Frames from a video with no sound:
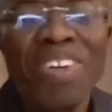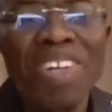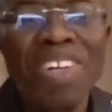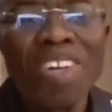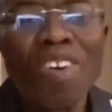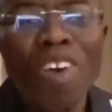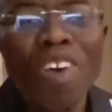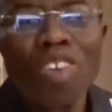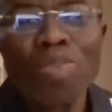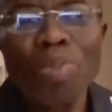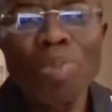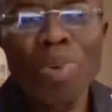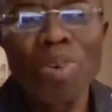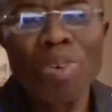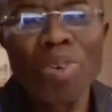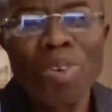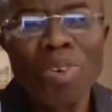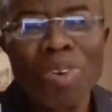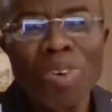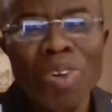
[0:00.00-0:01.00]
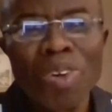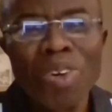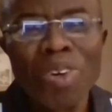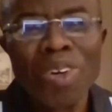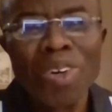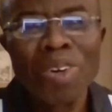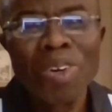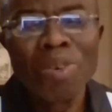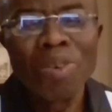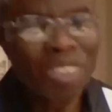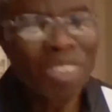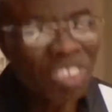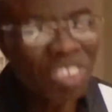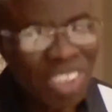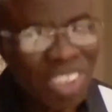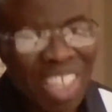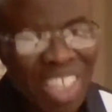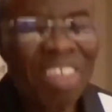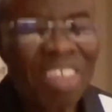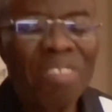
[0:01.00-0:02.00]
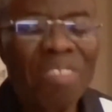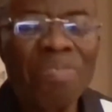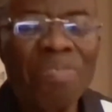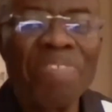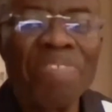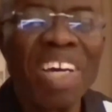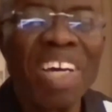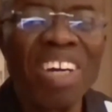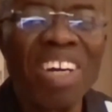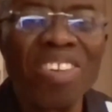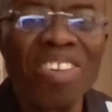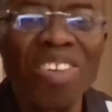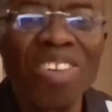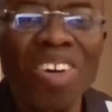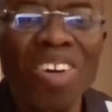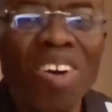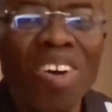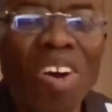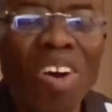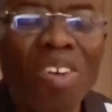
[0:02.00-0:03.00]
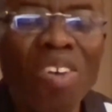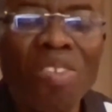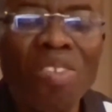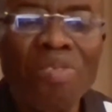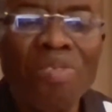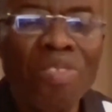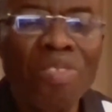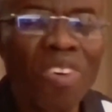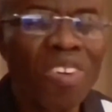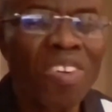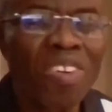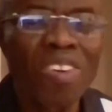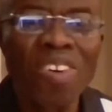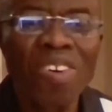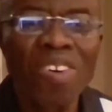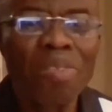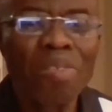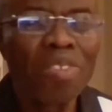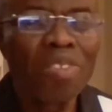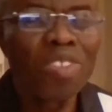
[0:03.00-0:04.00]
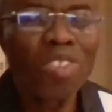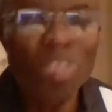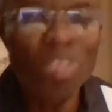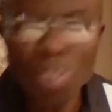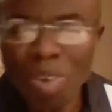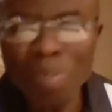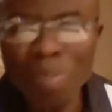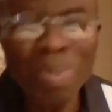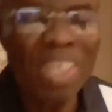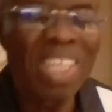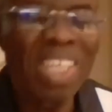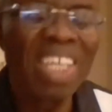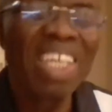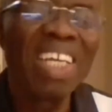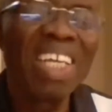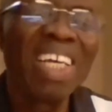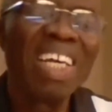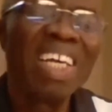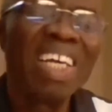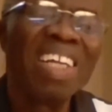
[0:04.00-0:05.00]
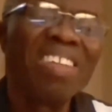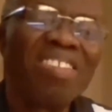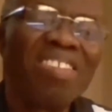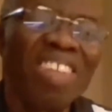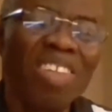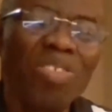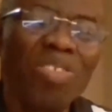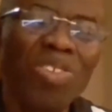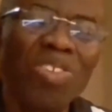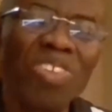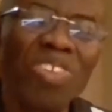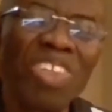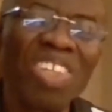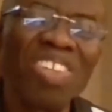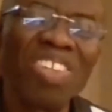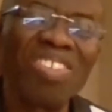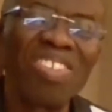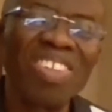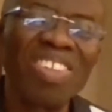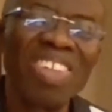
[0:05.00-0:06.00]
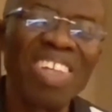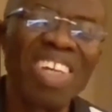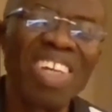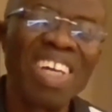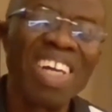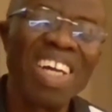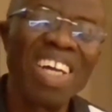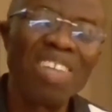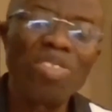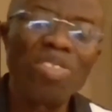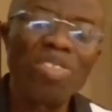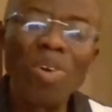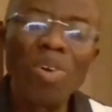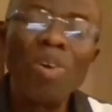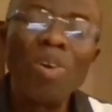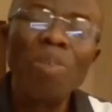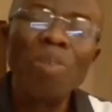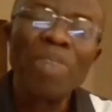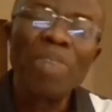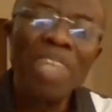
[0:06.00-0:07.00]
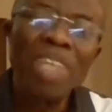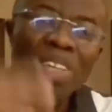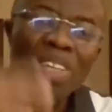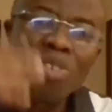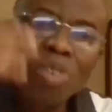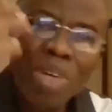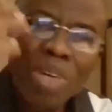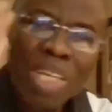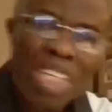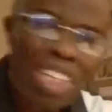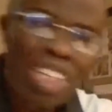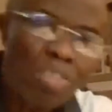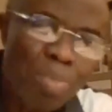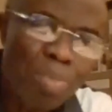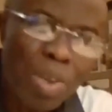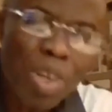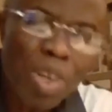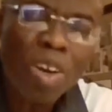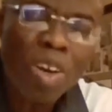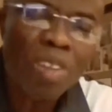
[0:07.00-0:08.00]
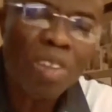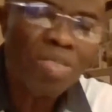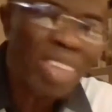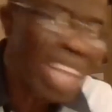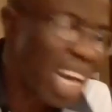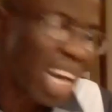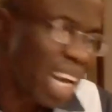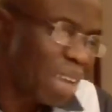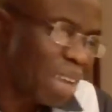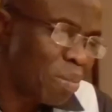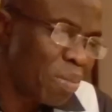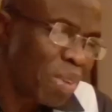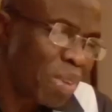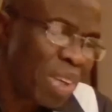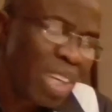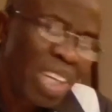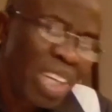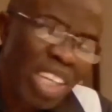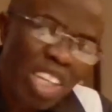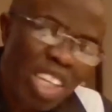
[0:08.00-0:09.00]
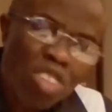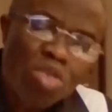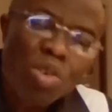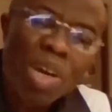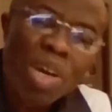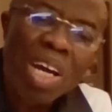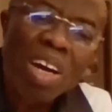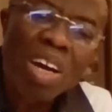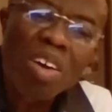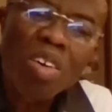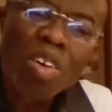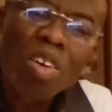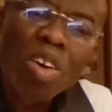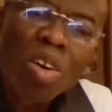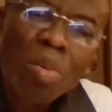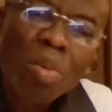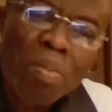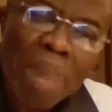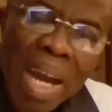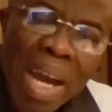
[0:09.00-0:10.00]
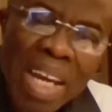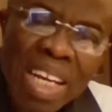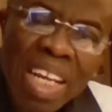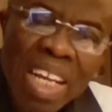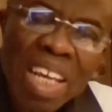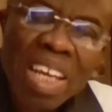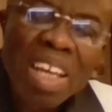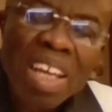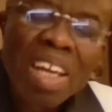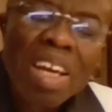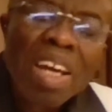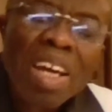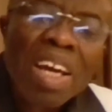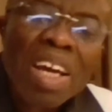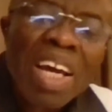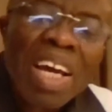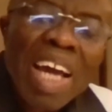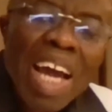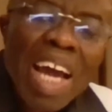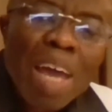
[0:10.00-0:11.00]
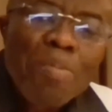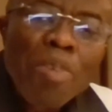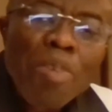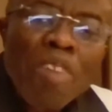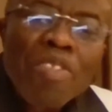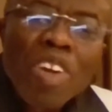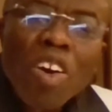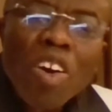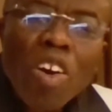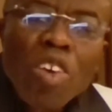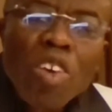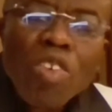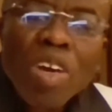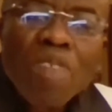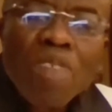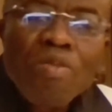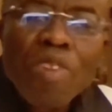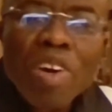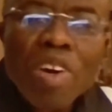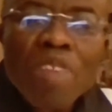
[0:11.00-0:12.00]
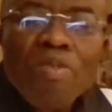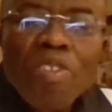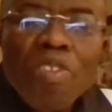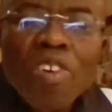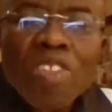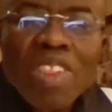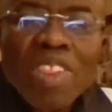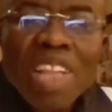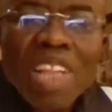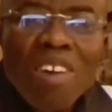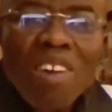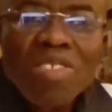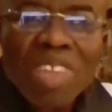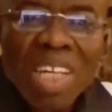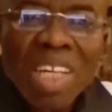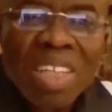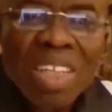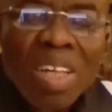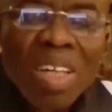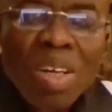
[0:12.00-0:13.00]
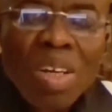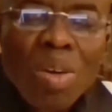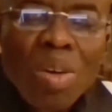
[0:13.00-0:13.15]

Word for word: the gospel, which they failed for so many centuries. And so uh, during this period of time, Israel, by the help of the one hundred forty-four thousand,